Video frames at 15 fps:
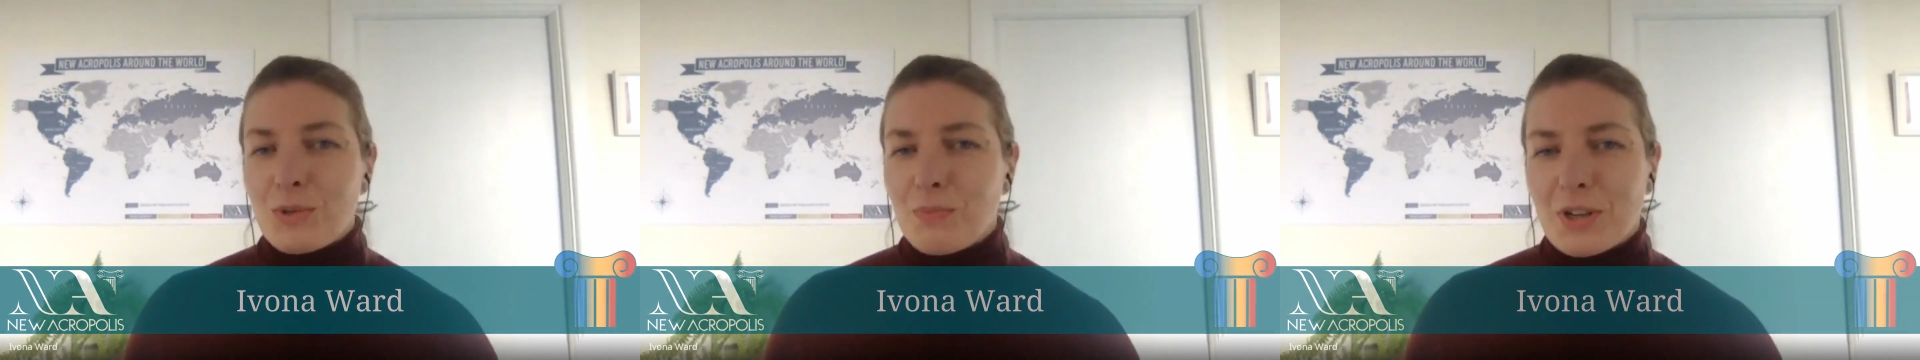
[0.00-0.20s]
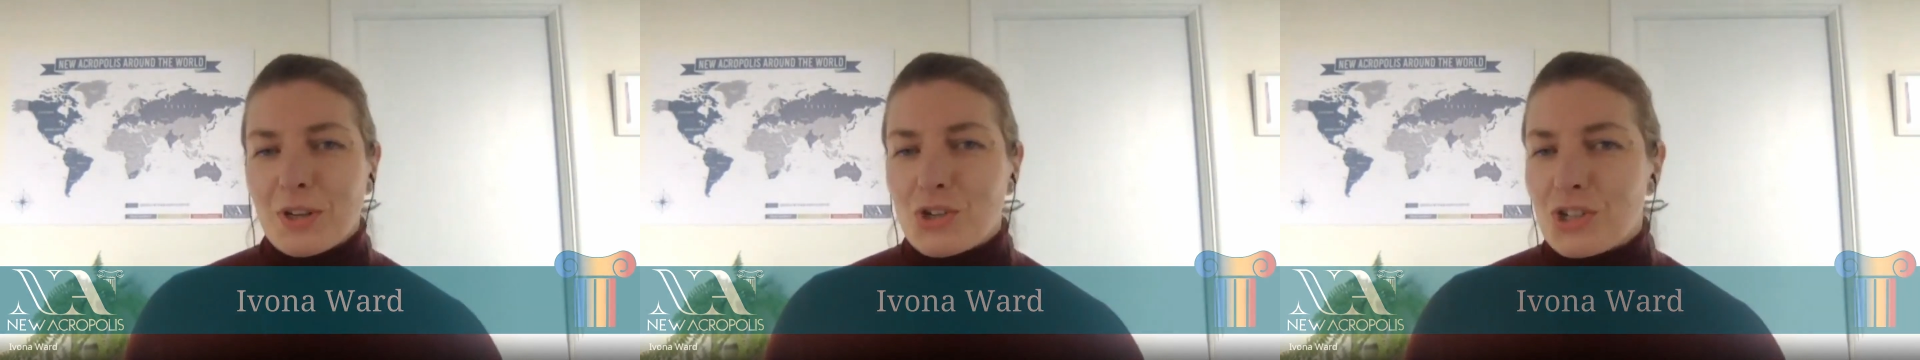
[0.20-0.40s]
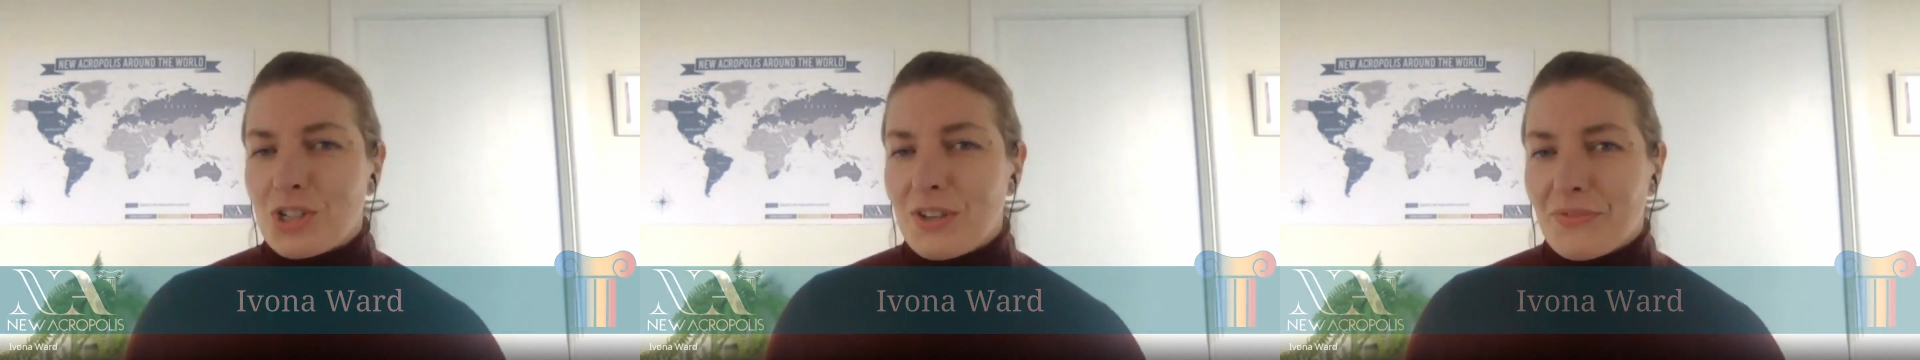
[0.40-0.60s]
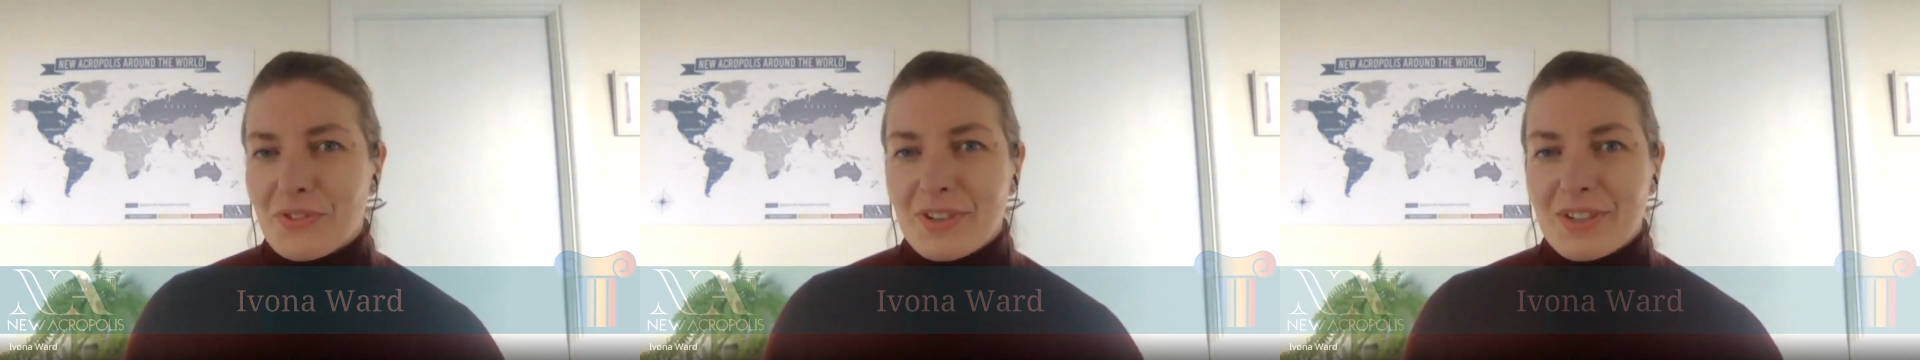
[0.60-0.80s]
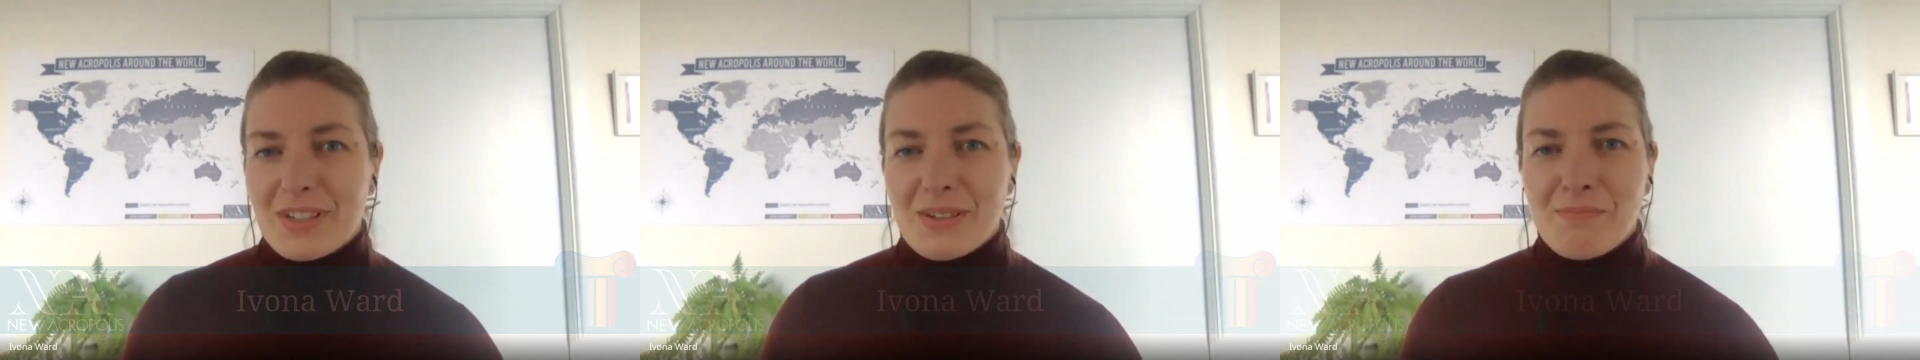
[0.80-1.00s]
much
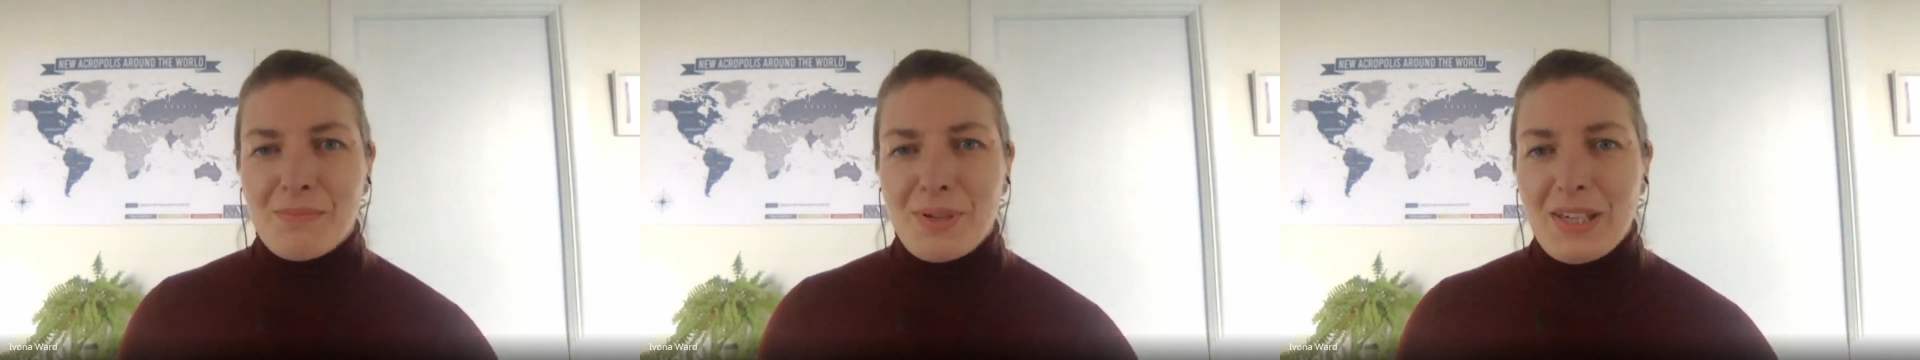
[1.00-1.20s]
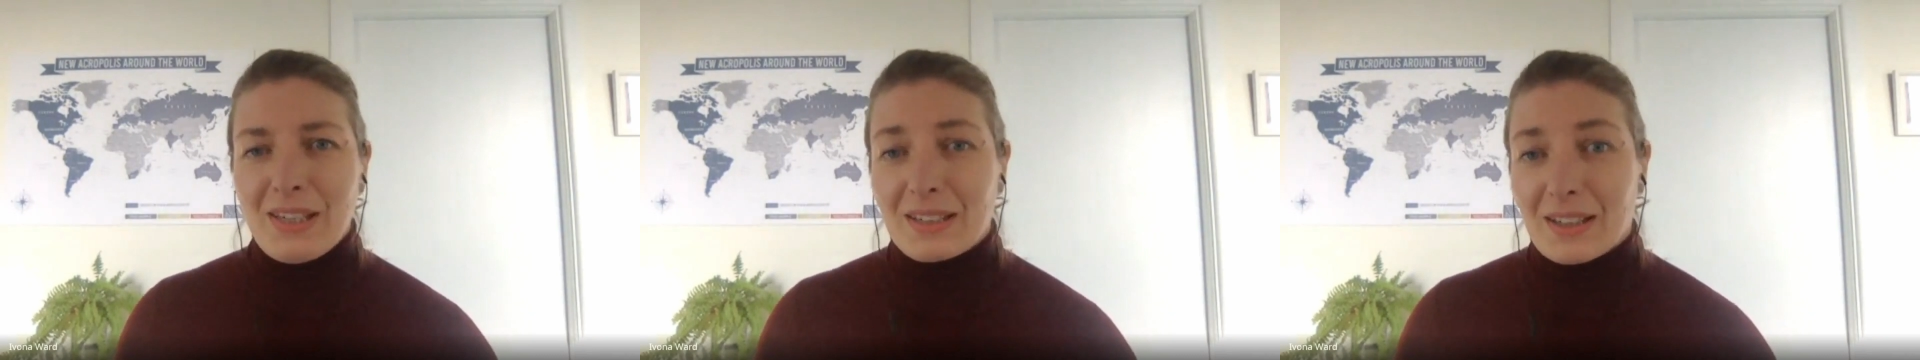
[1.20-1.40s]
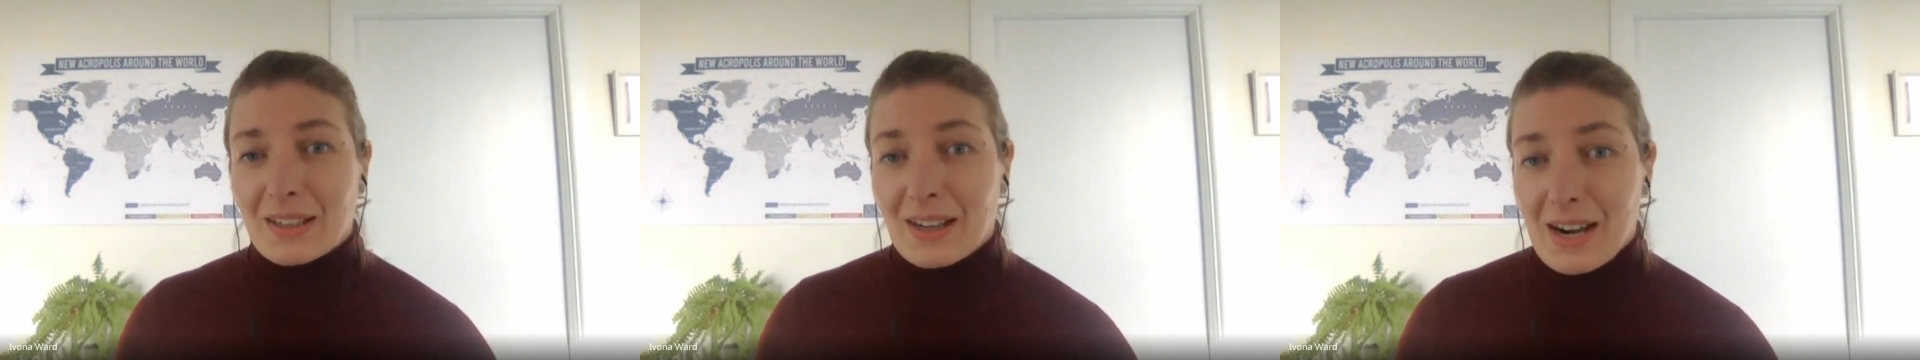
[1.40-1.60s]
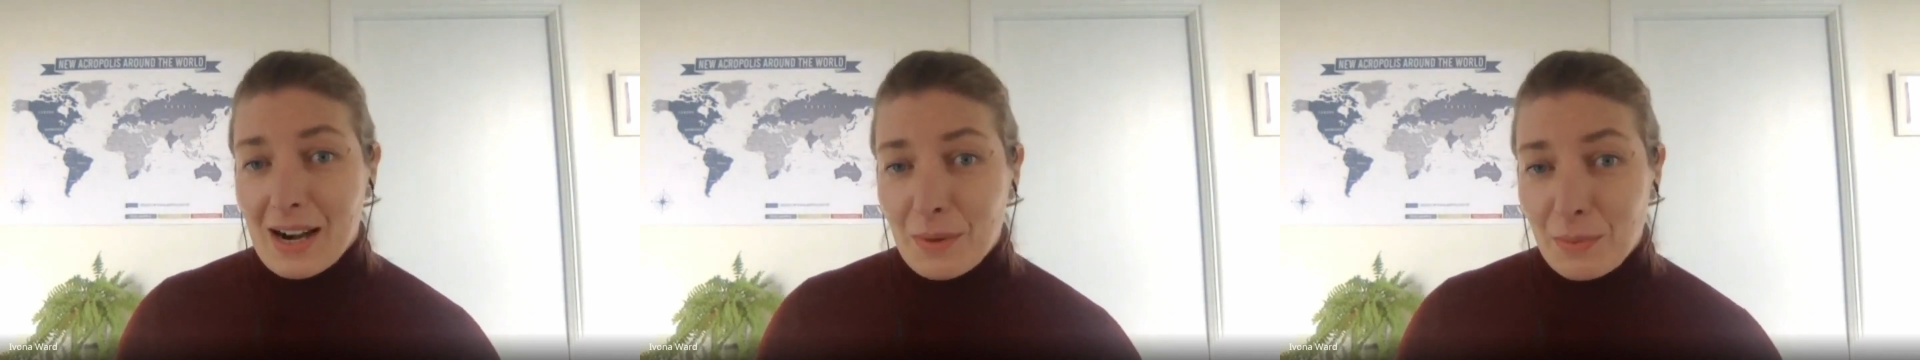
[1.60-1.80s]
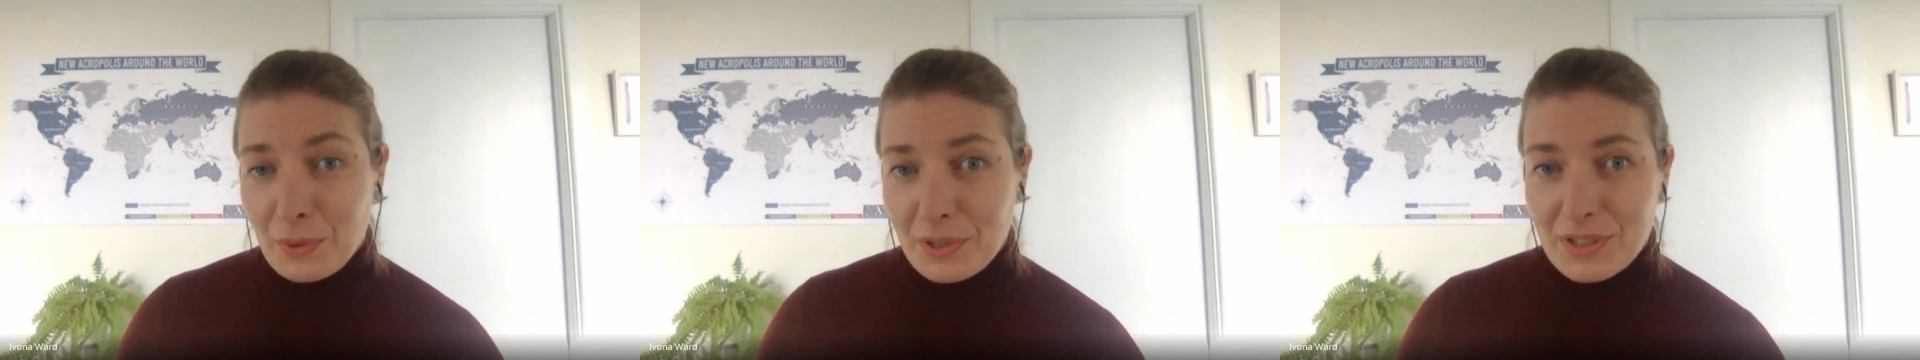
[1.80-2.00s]
different than being a
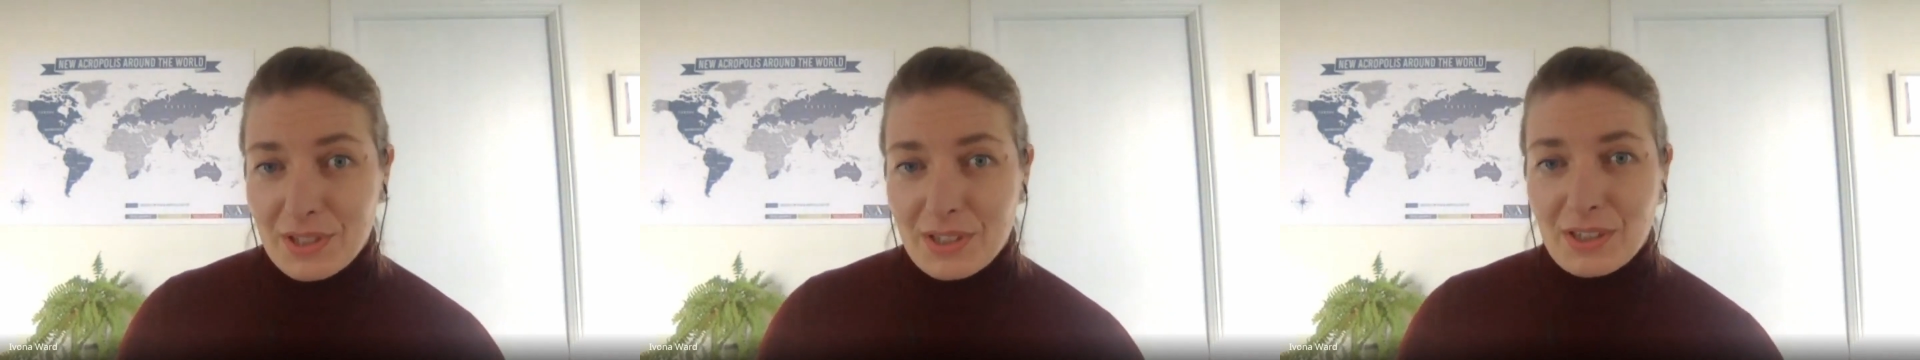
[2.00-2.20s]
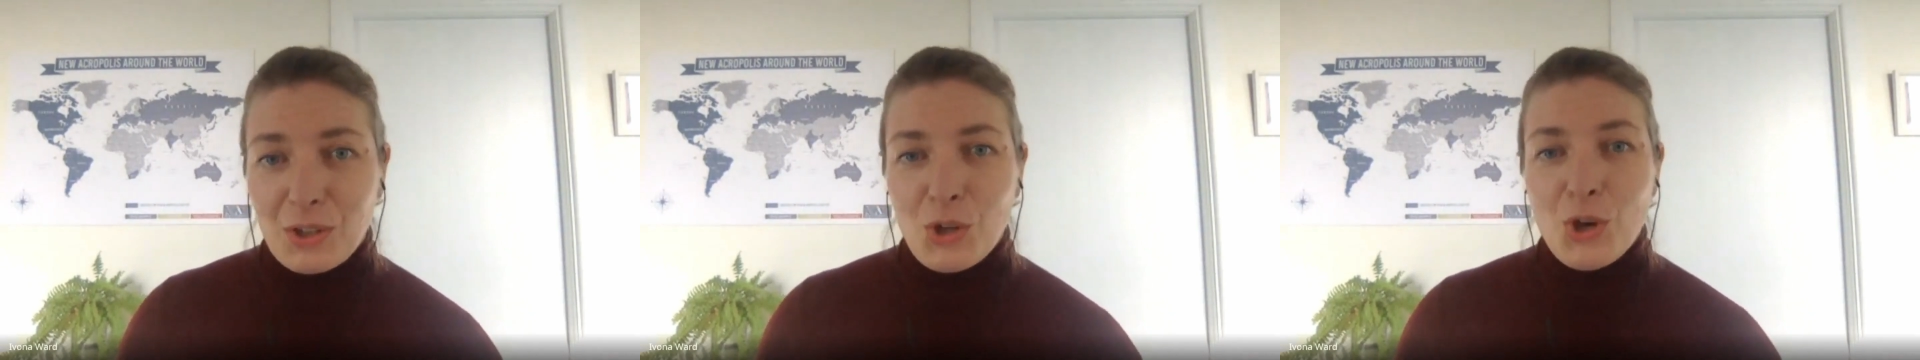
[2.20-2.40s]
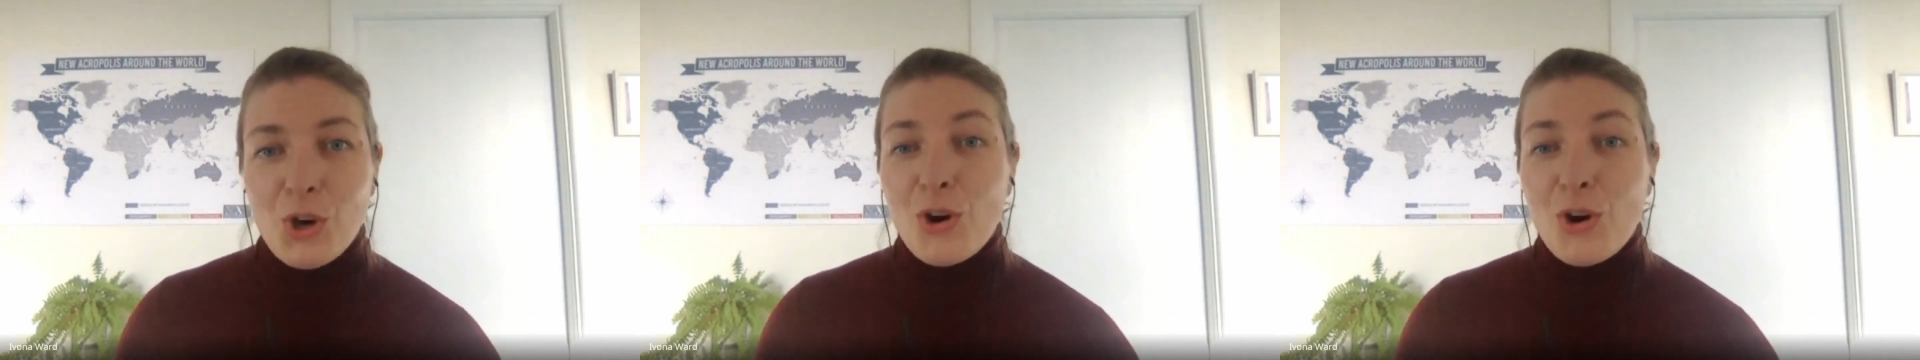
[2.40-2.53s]
carpenter